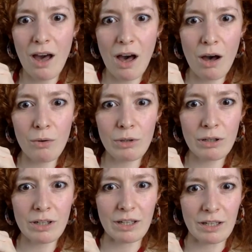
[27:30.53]
Oh,
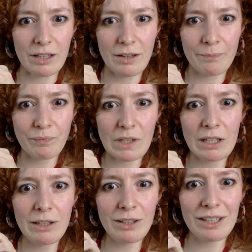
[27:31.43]
look at it.
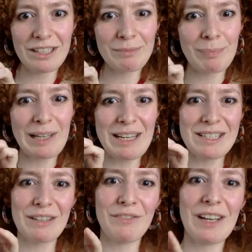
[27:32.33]
Look at its
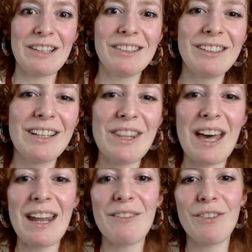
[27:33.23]
pleading face. Look at
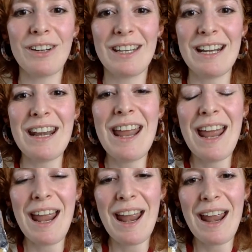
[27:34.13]
that fucking
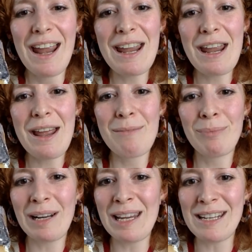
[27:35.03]

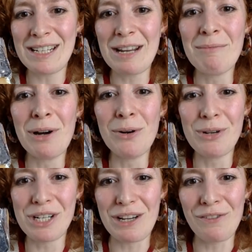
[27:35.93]
pleading
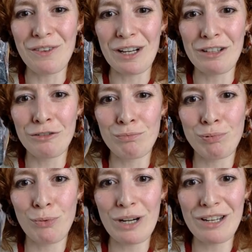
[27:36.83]
emoji face. Oh,
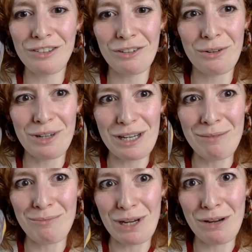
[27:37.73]
please don't
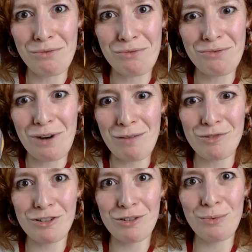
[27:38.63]
eat me. Oh, I'm
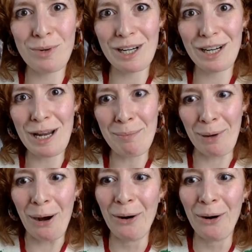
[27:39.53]
just a little hippo.